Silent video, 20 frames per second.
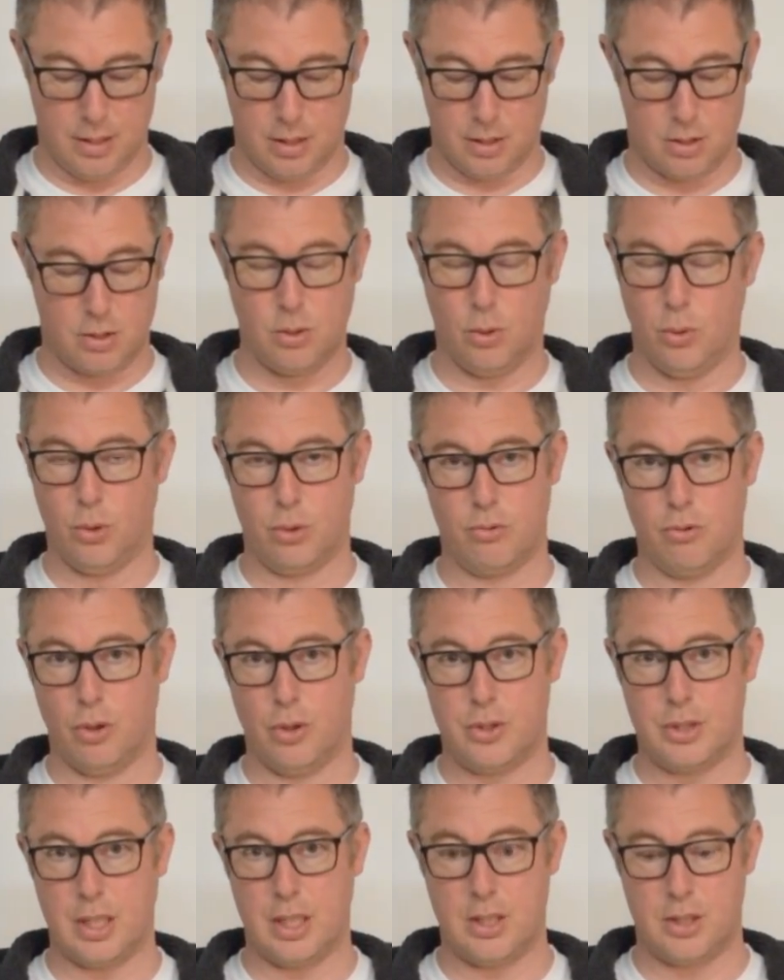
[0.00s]
The
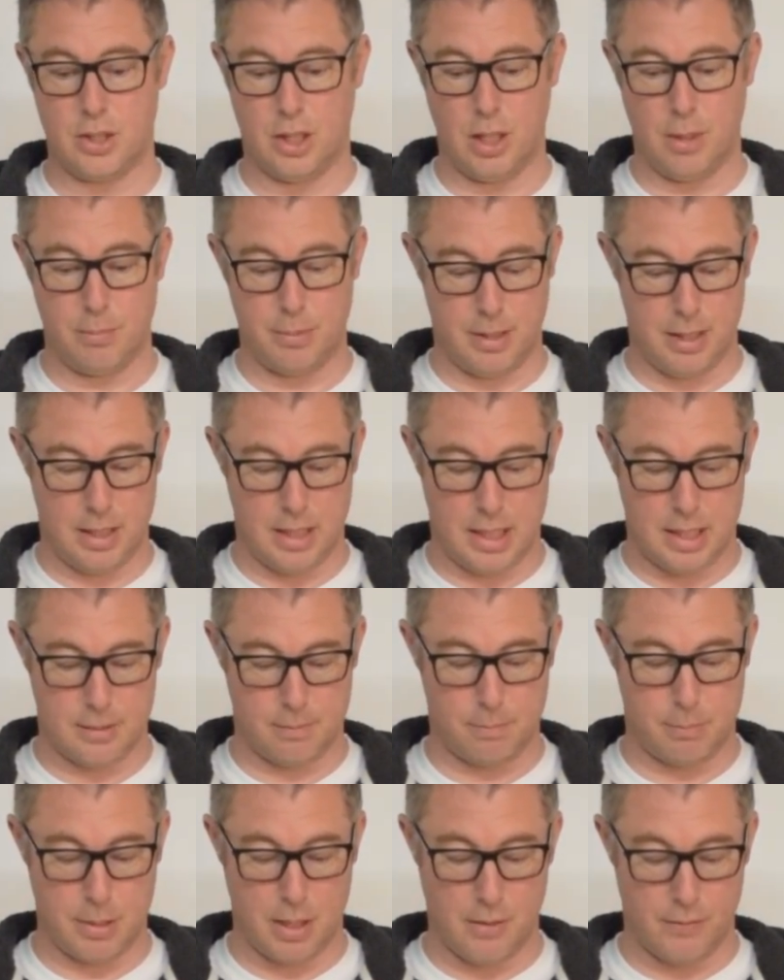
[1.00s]
cord-roicing type is
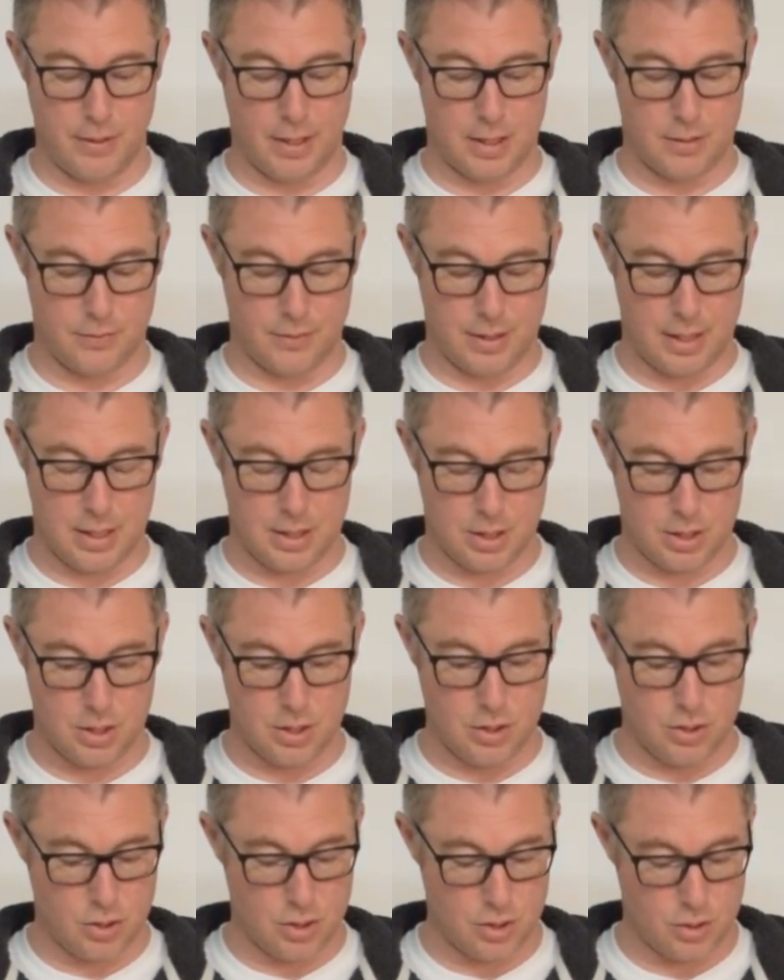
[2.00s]
perfect for this
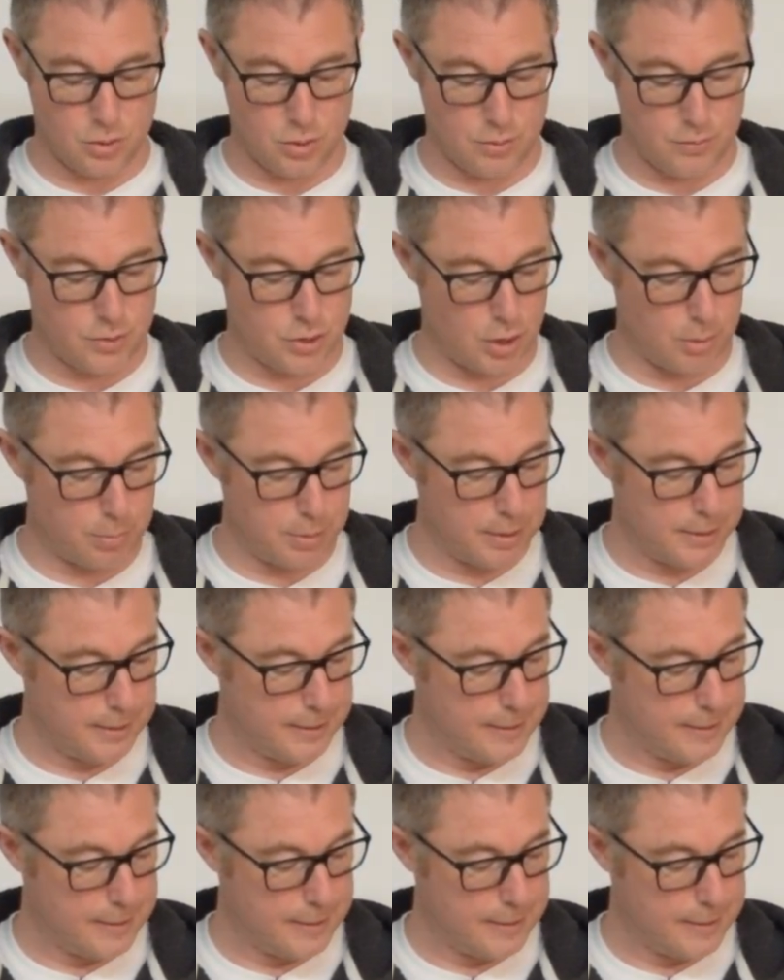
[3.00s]
sort of job.